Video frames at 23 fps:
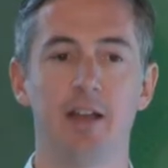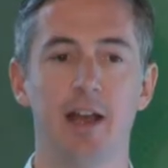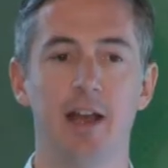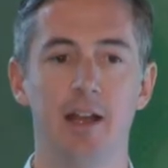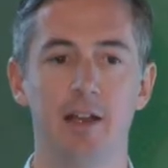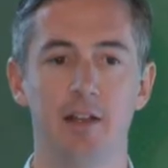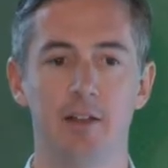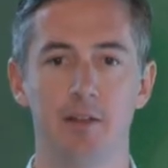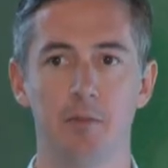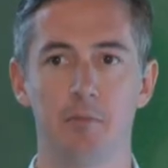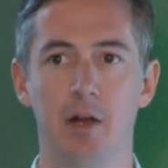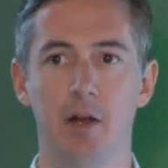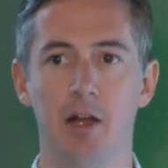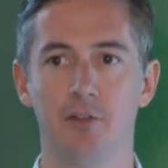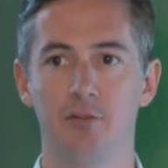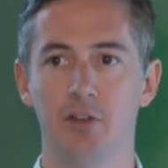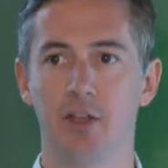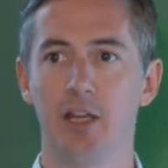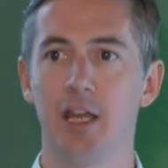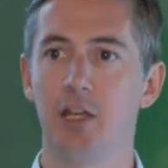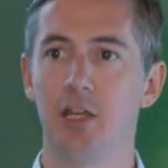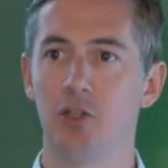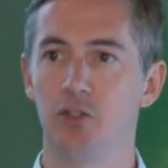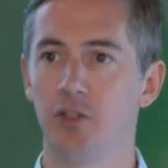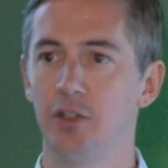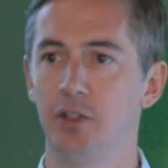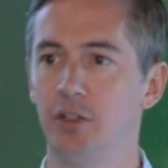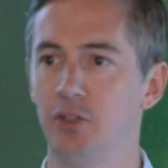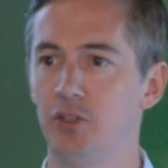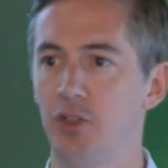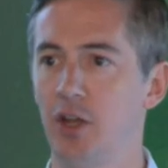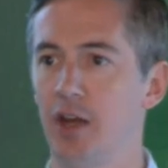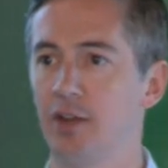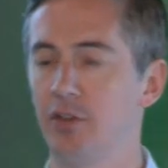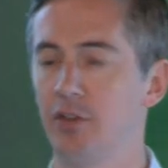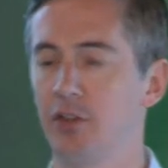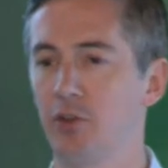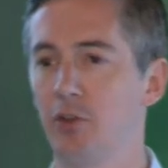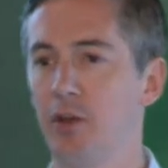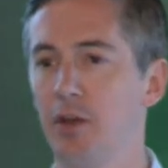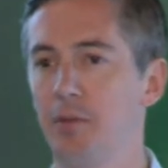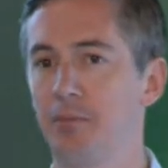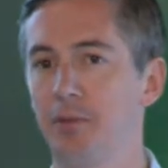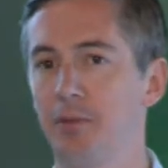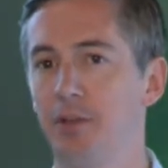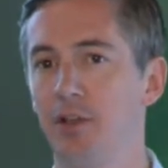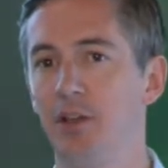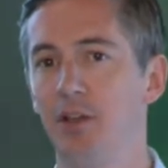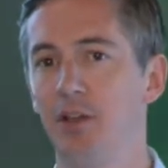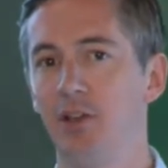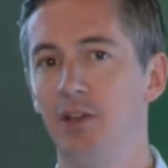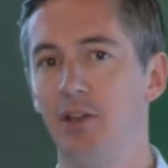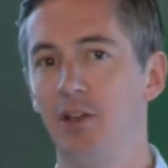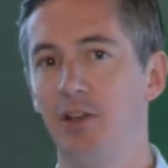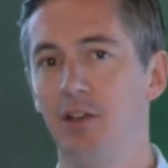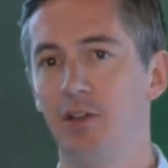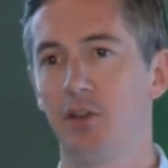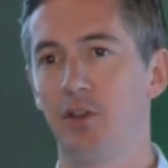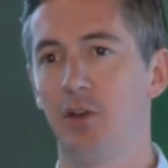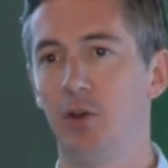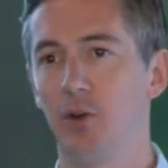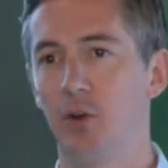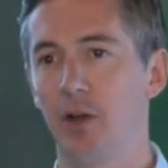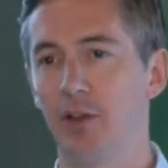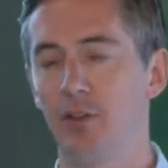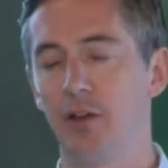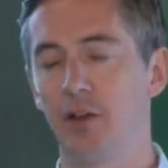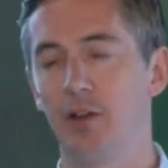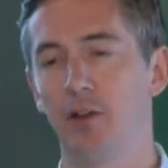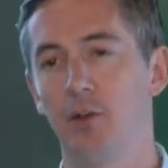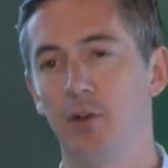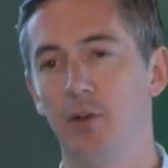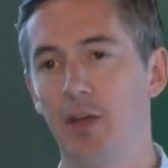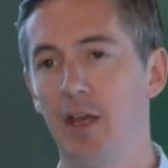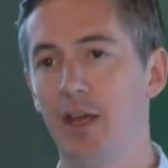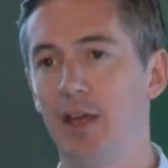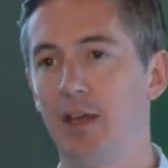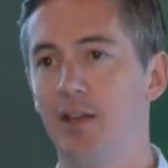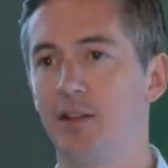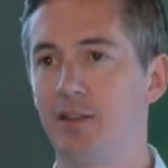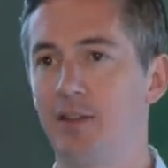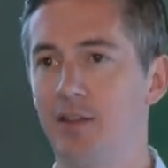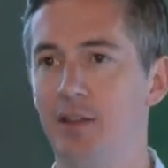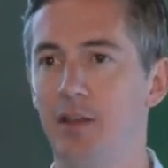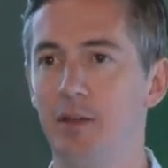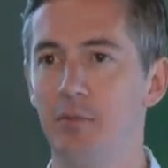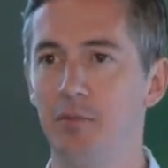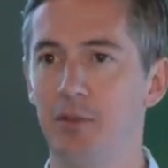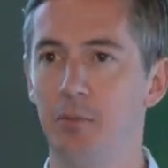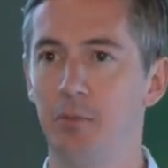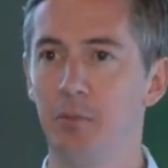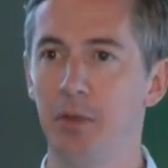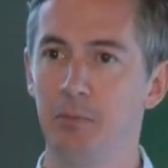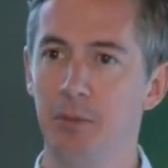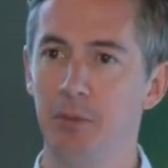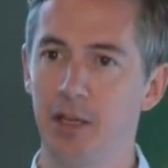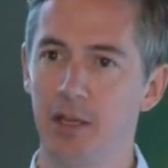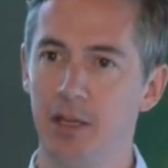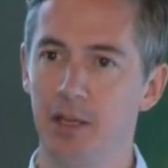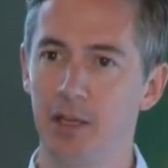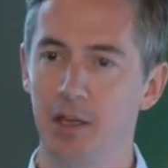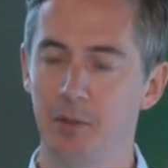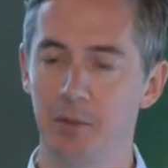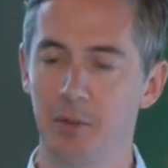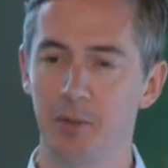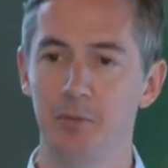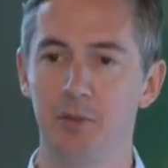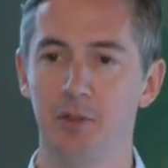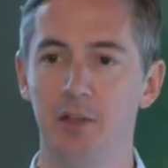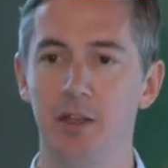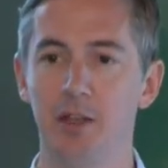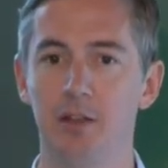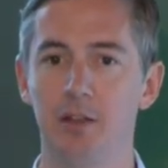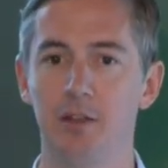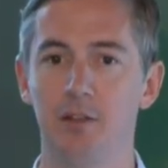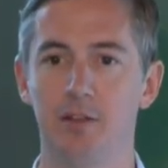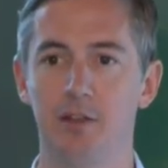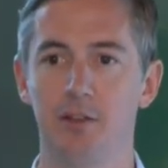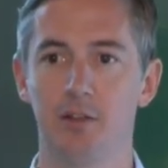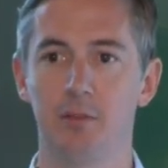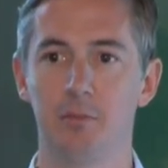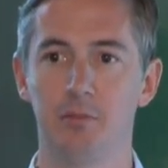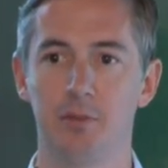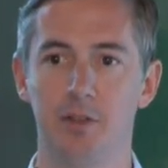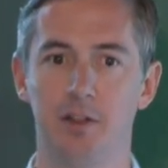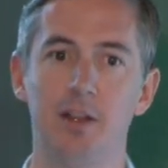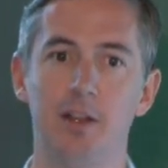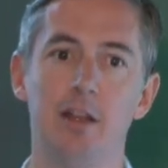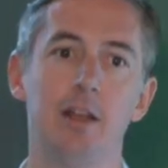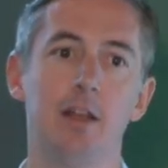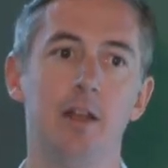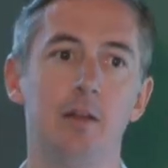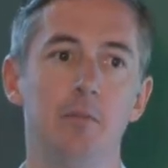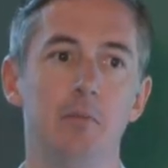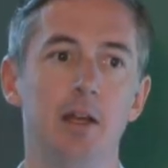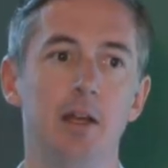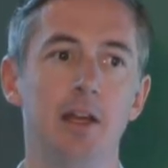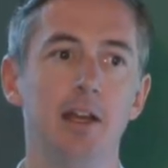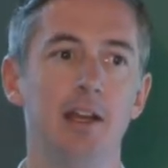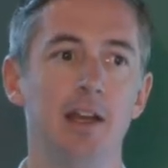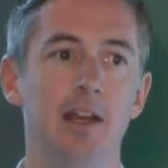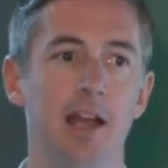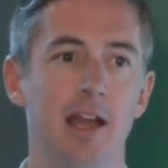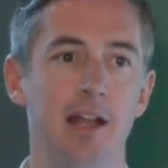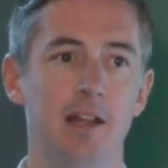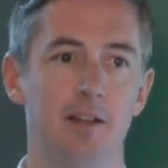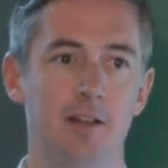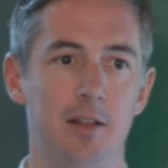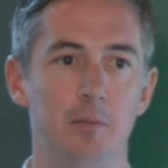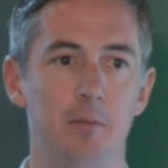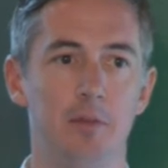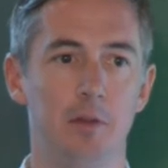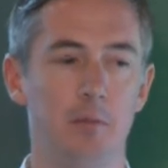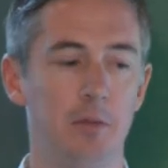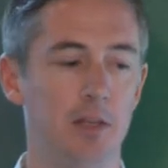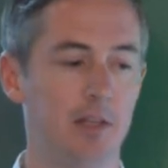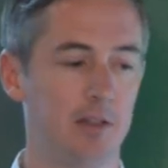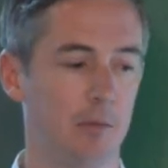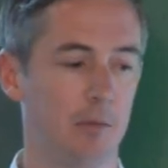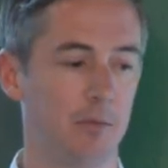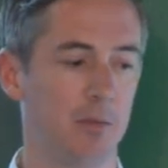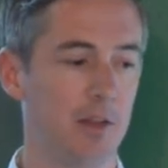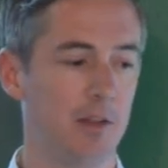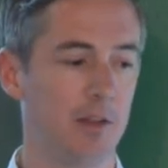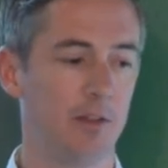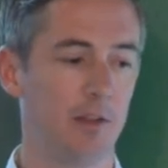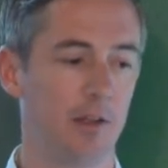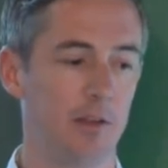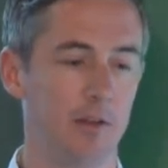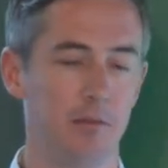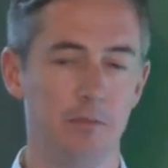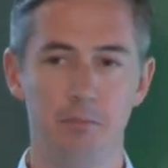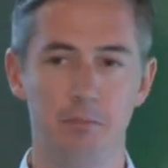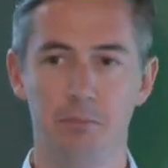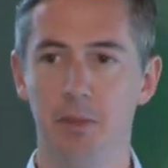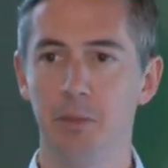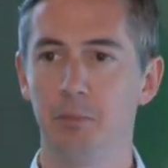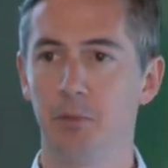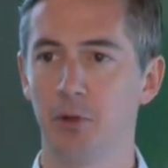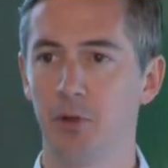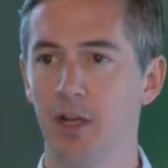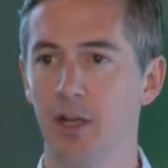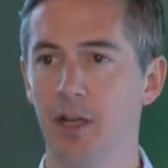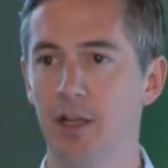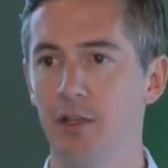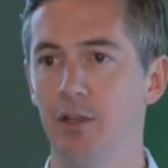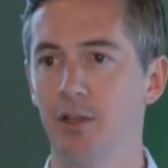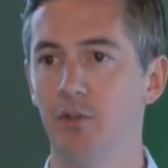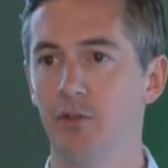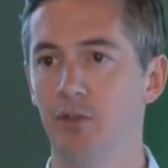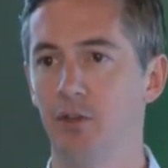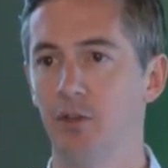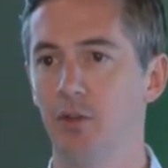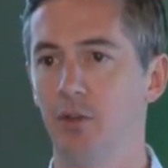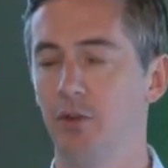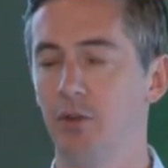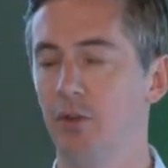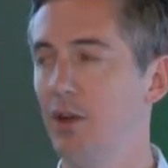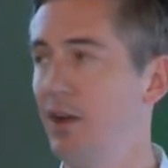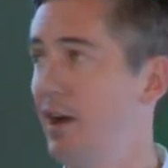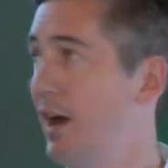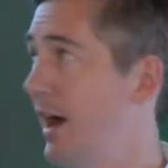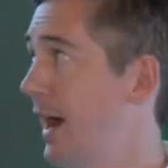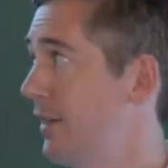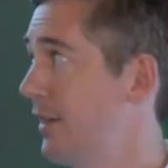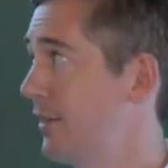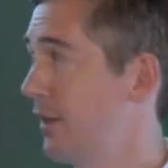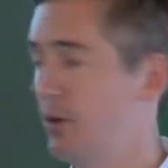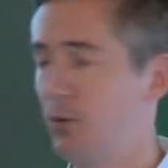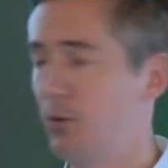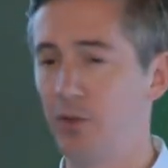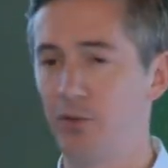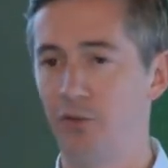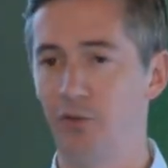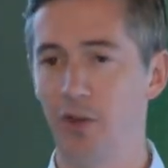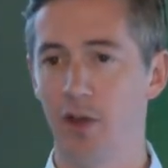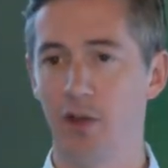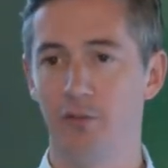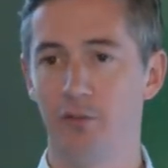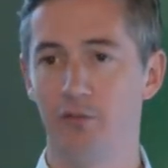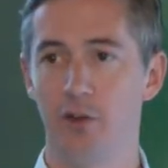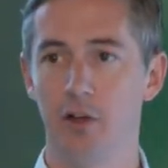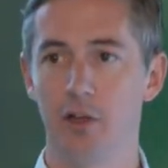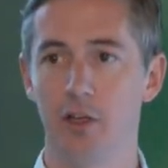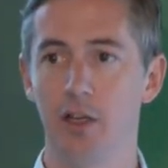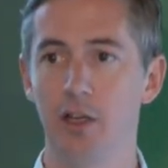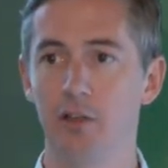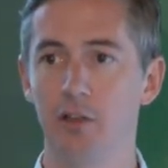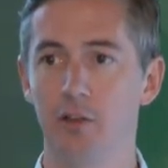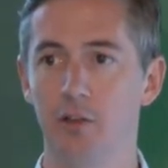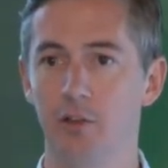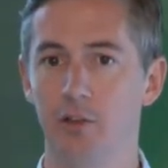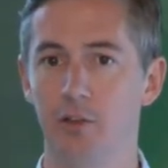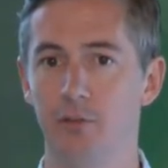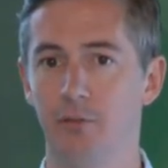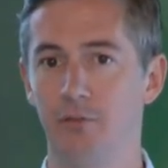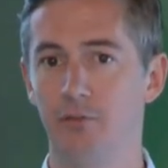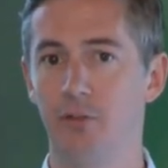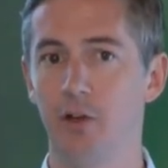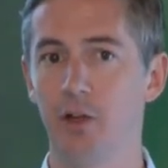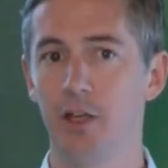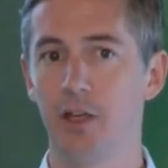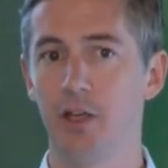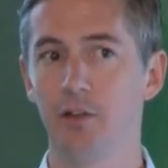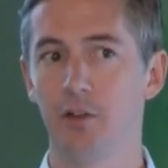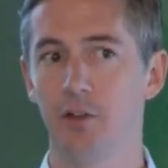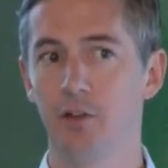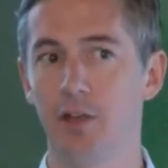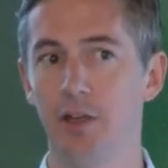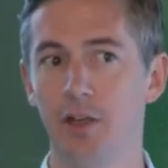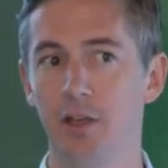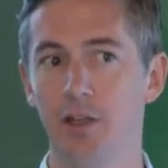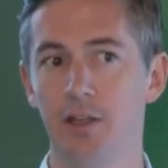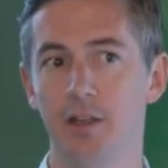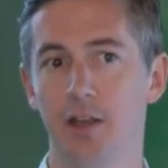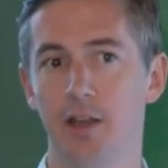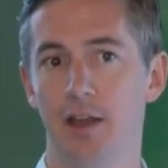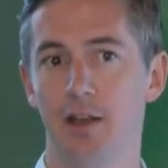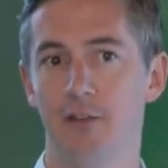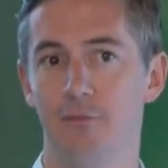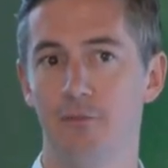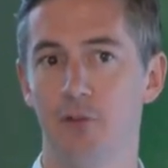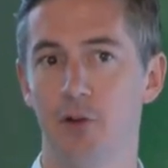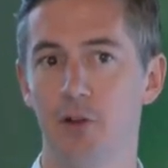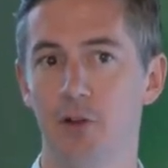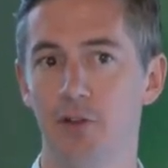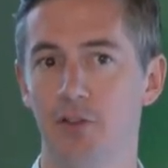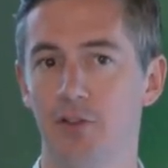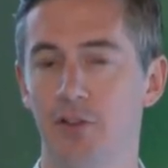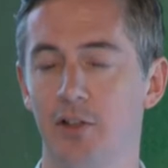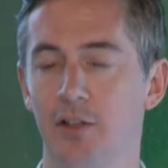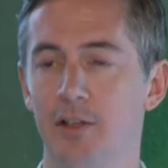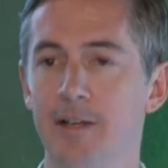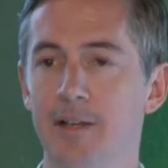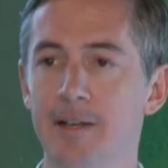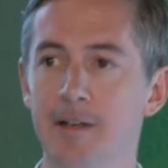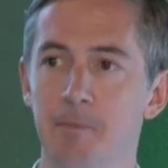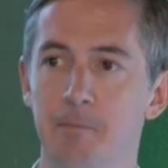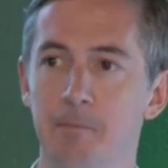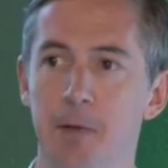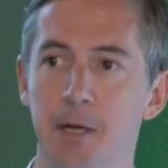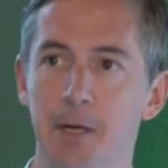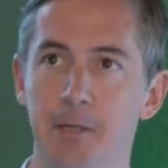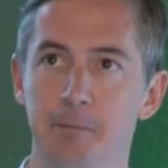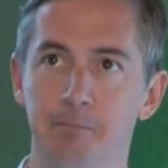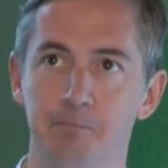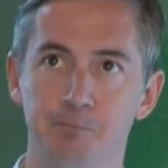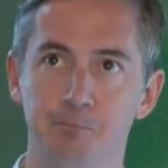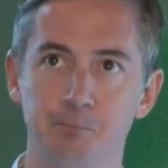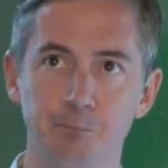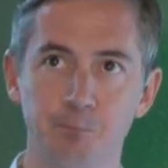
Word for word: that as a modification to JavaScript. So I thought, okay, it seems to be picking up some, some steam, and it seems to be something that people are getting used to. I thought it was very funky, lo funky looking at first, but